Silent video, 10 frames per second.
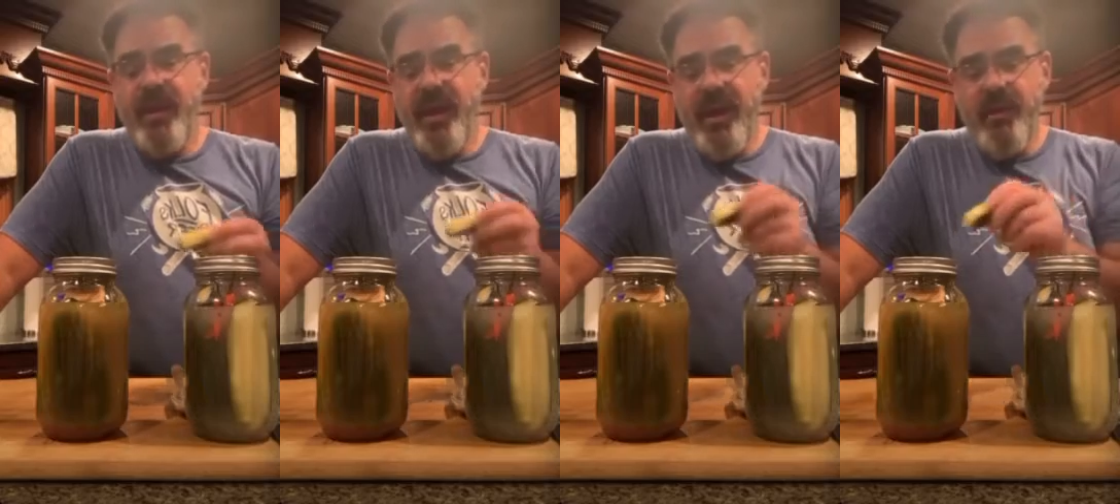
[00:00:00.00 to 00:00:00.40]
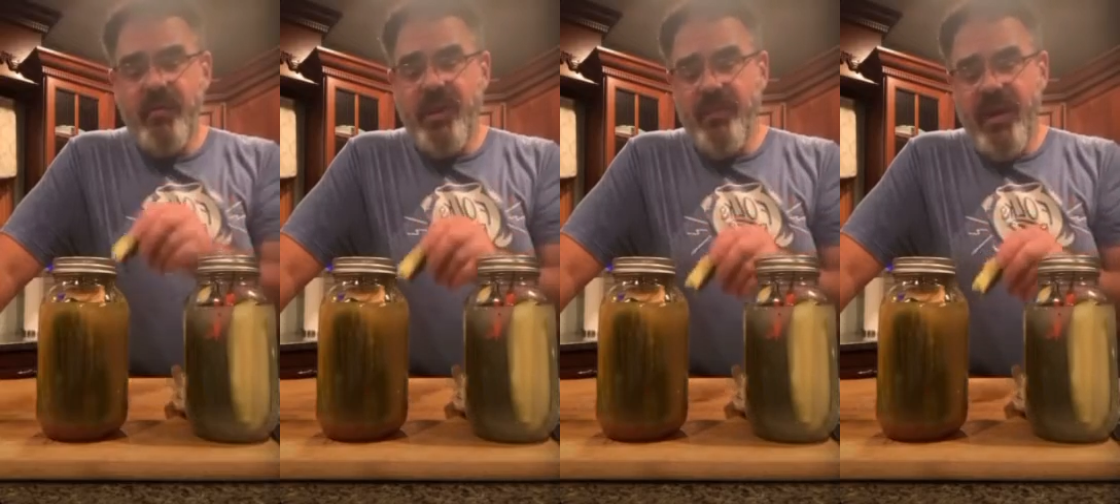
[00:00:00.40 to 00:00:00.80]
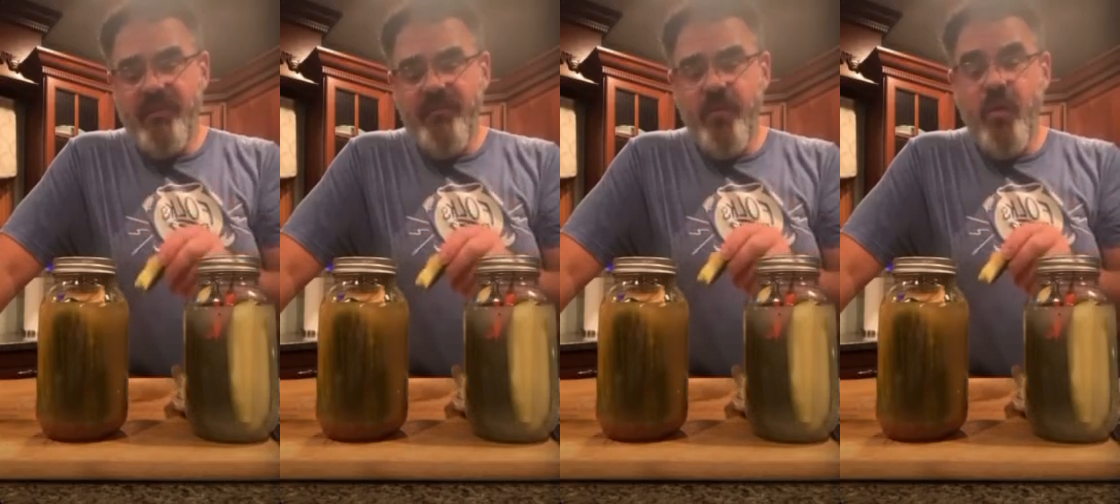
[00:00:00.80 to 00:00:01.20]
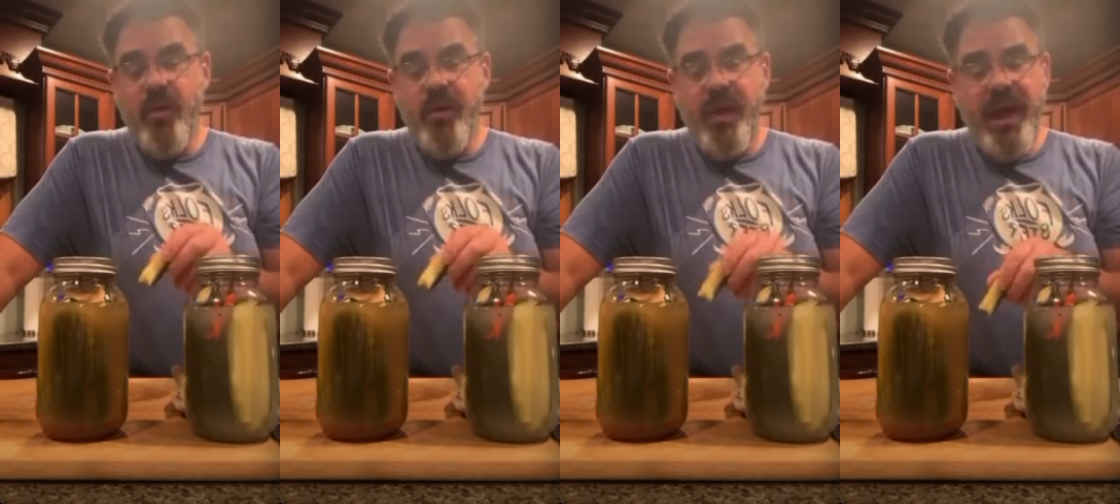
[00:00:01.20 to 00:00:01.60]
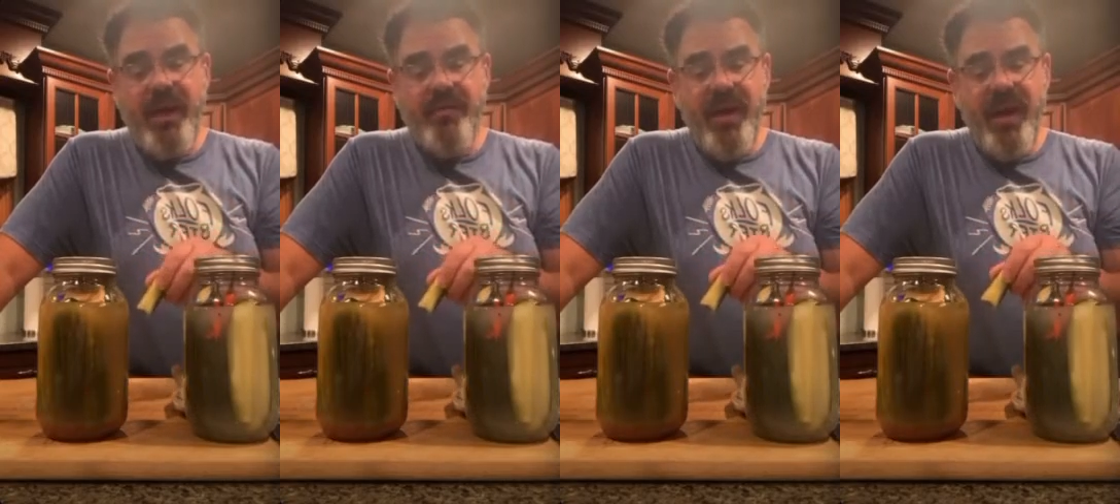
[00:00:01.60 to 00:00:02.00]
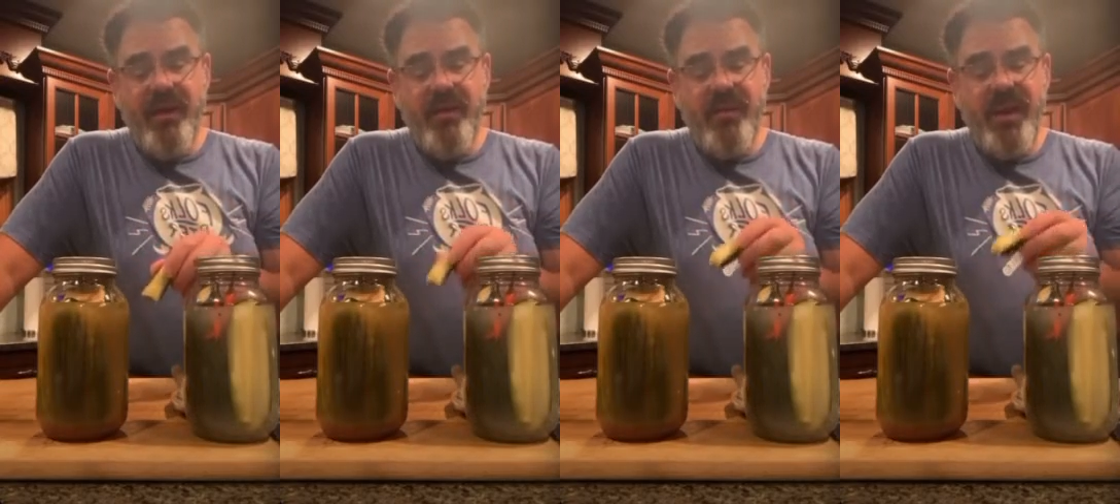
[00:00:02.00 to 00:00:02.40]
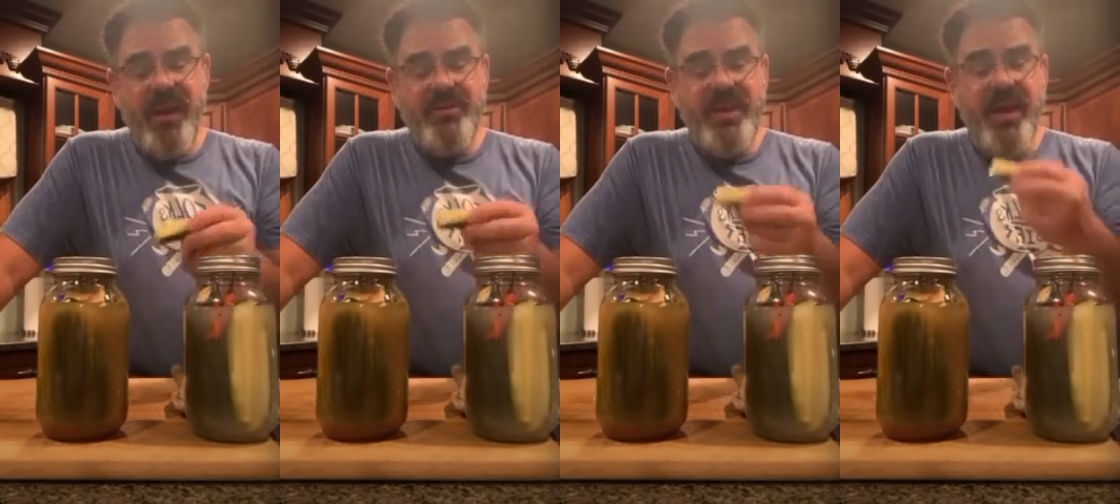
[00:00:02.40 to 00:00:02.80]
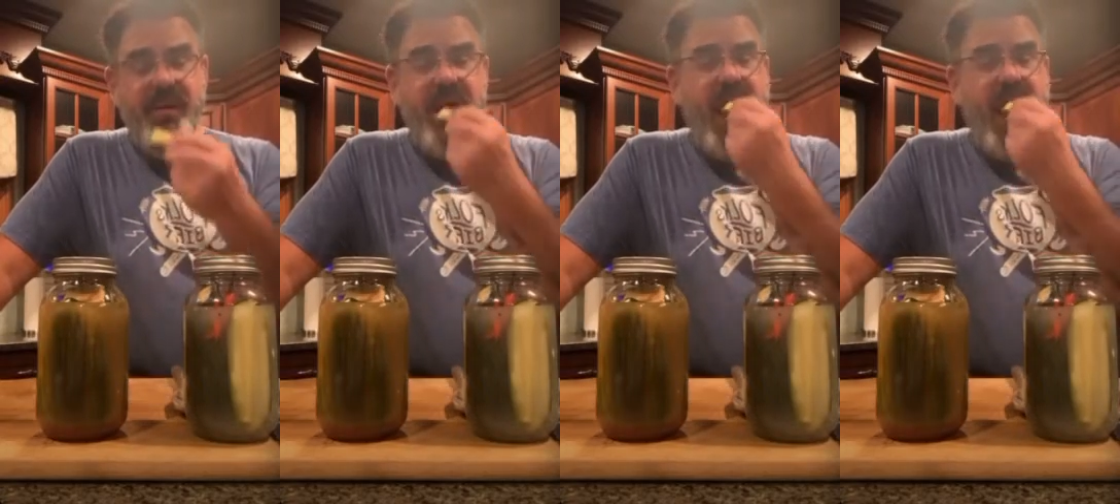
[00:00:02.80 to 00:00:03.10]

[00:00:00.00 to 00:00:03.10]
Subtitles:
and only about 4 out of the Korean hot sour.